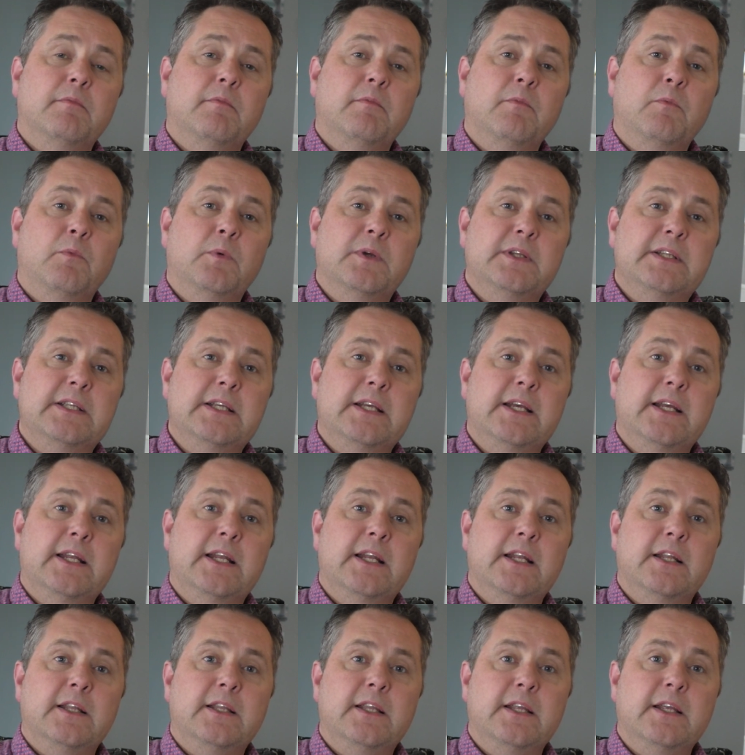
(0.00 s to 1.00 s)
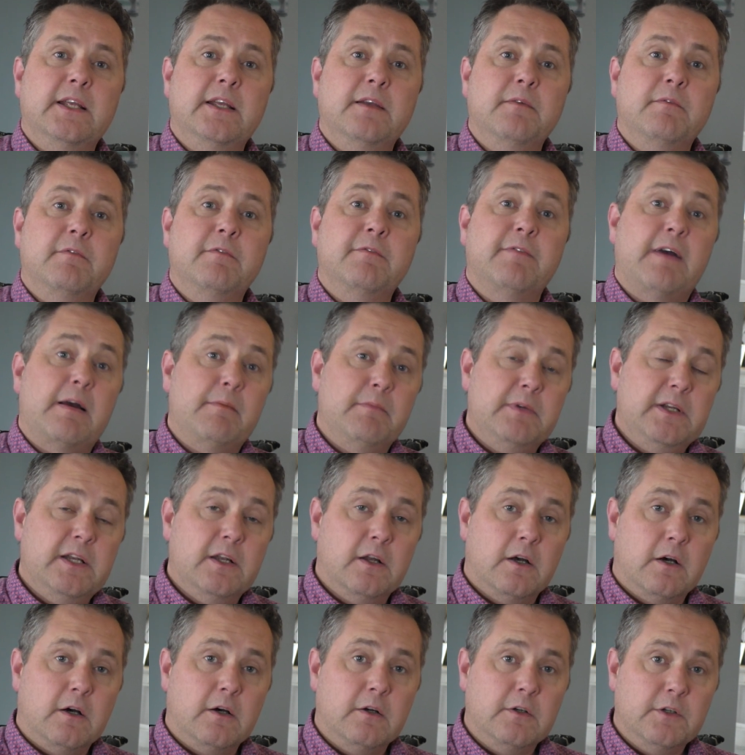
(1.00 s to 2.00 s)
within the family
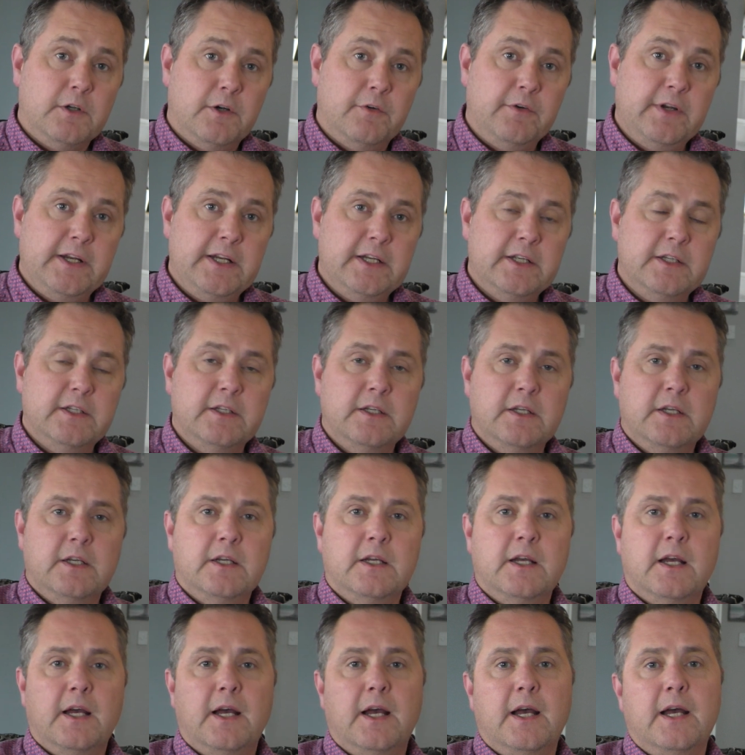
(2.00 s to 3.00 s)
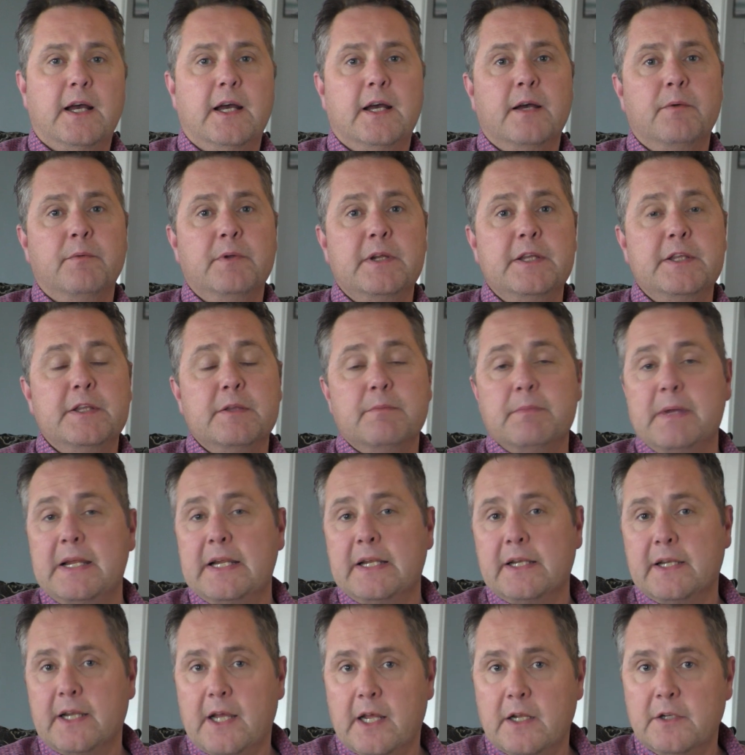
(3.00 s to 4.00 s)
law arena, uh, within the
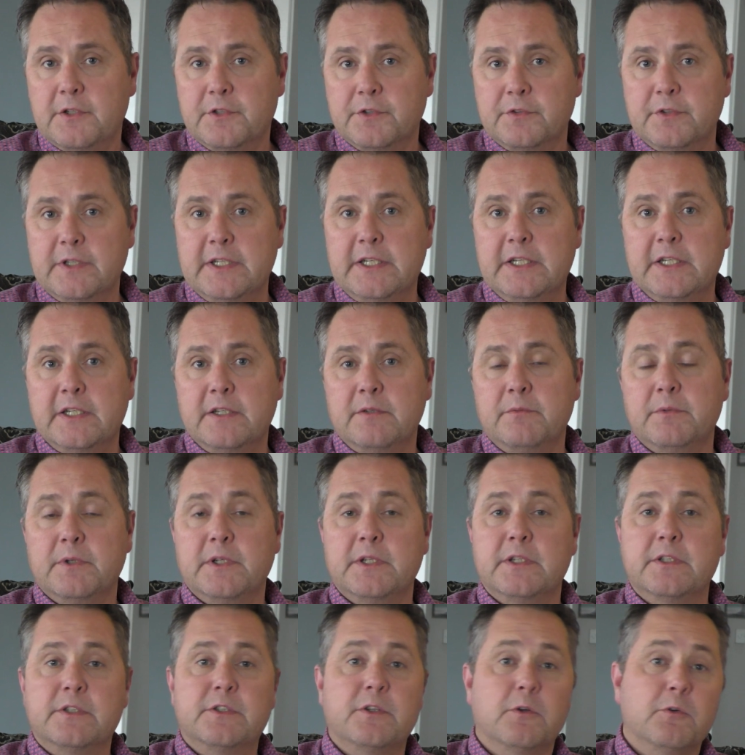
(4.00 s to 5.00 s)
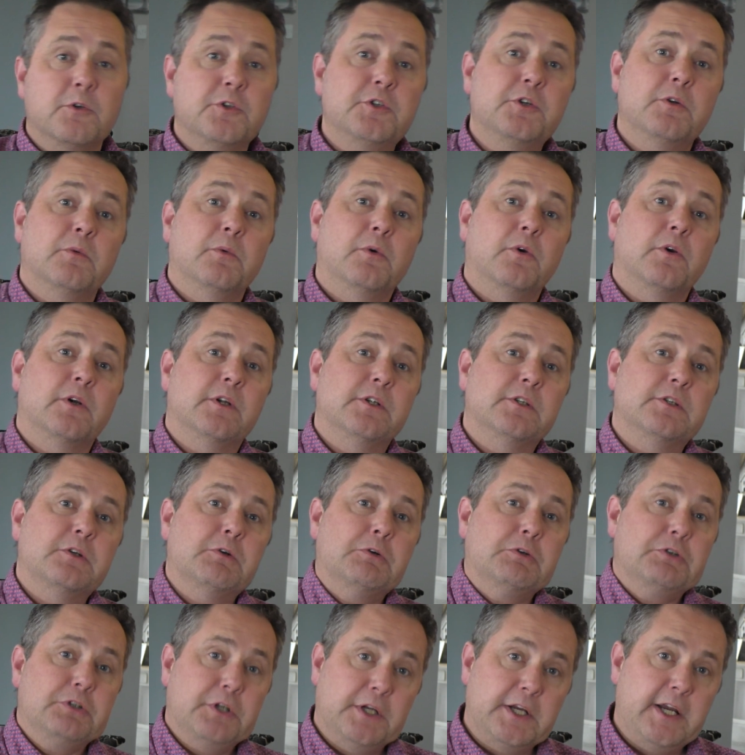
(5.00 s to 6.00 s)
mental health arena, within social work and
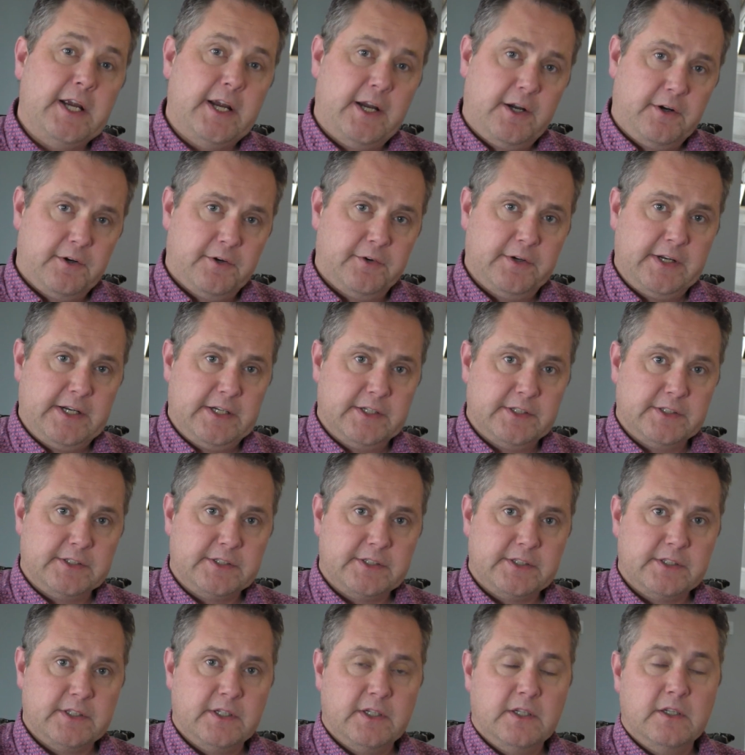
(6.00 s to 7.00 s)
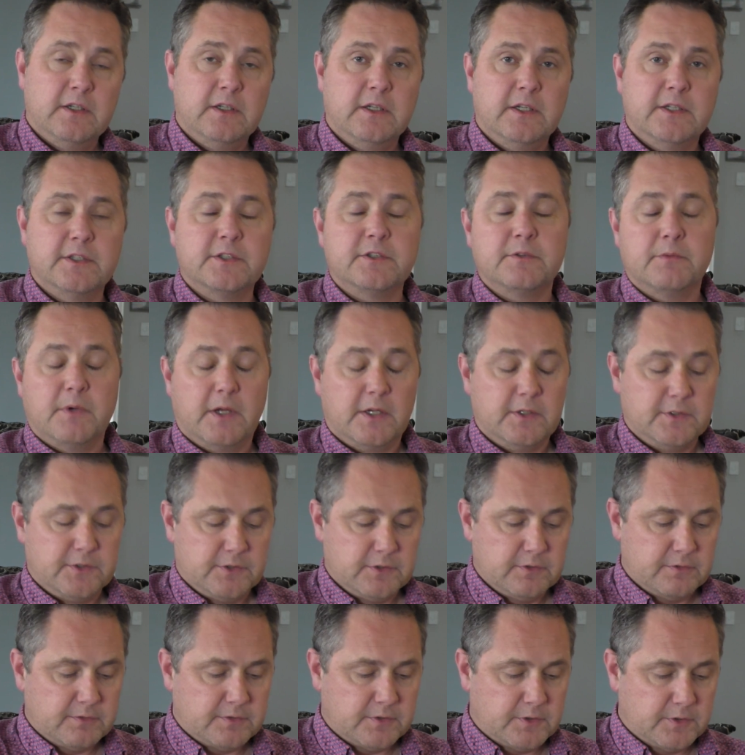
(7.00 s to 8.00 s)
social care arenas, and so on and
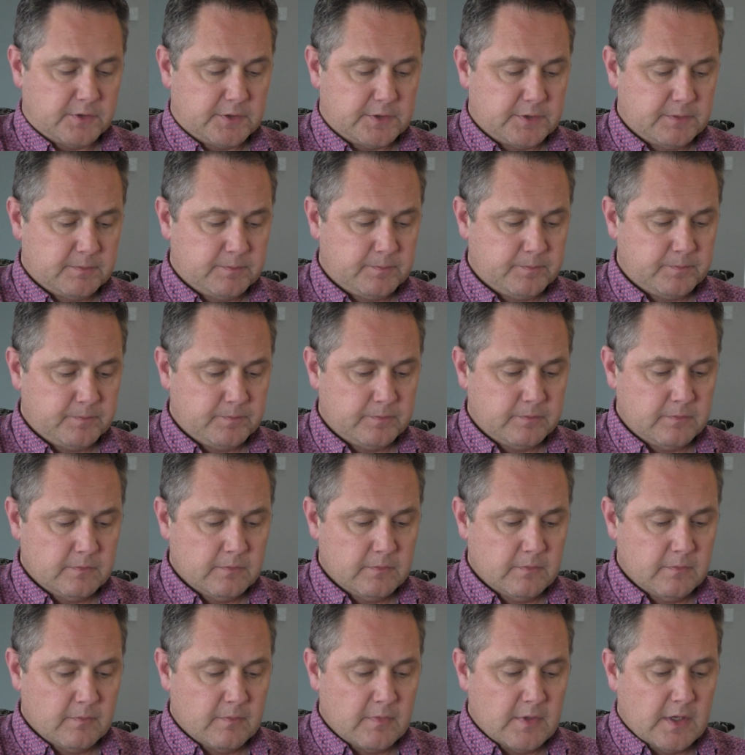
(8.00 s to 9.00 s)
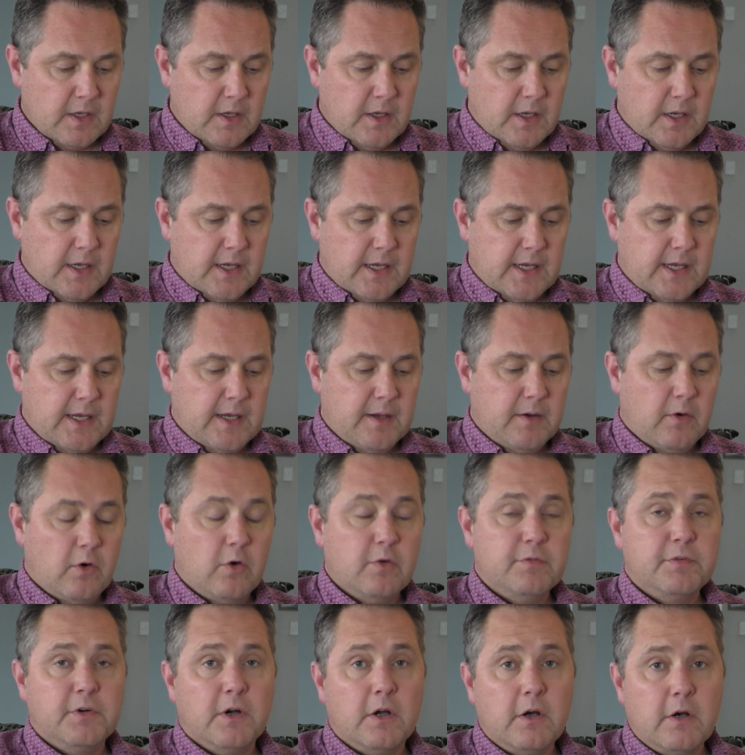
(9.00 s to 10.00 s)
so forth. Uh,
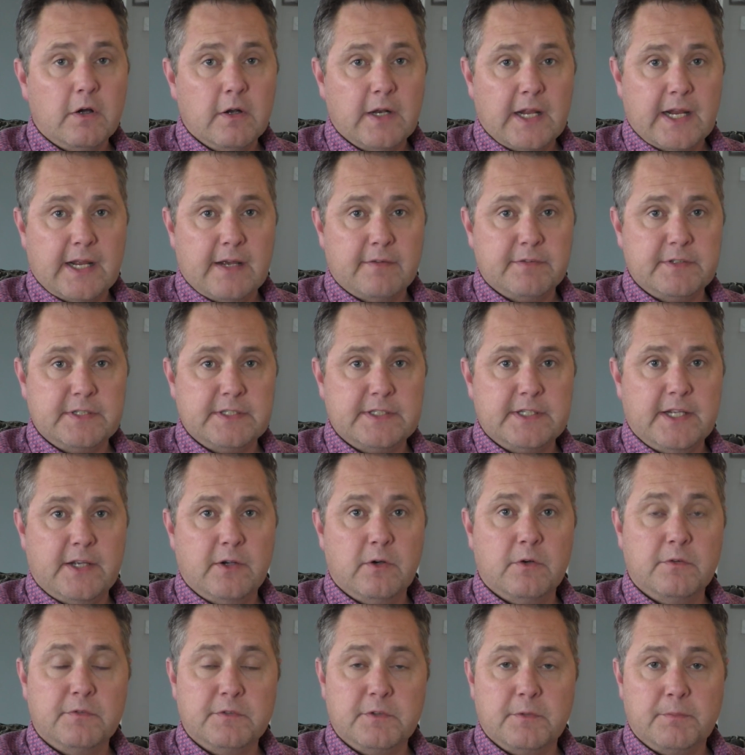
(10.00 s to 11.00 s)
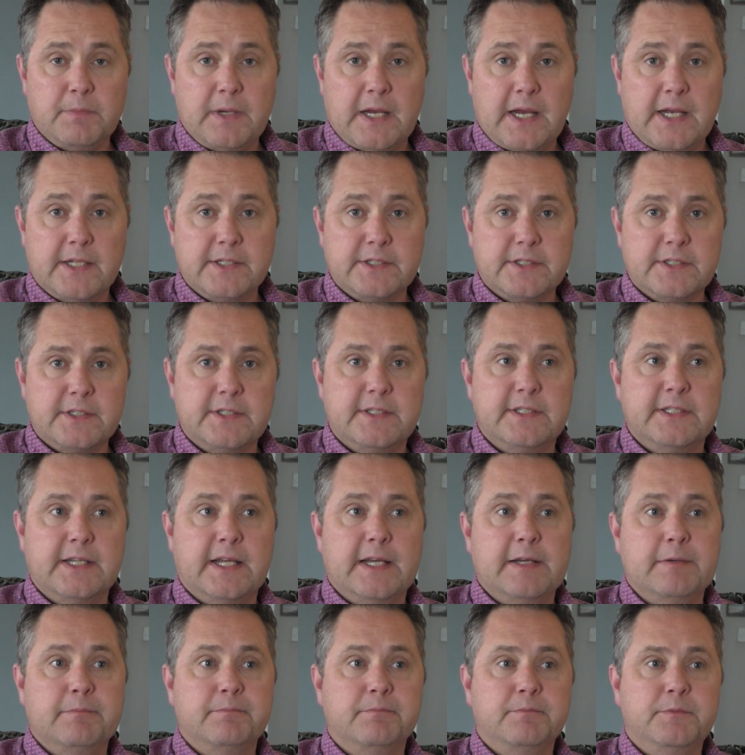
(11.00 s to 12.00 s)
overall, I have to say, over the past
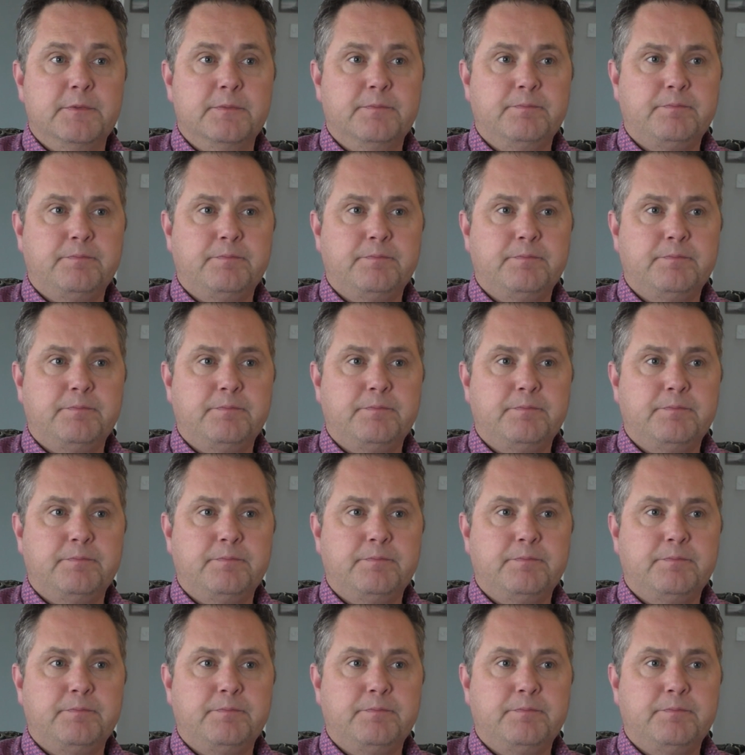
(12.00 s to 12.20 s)
um,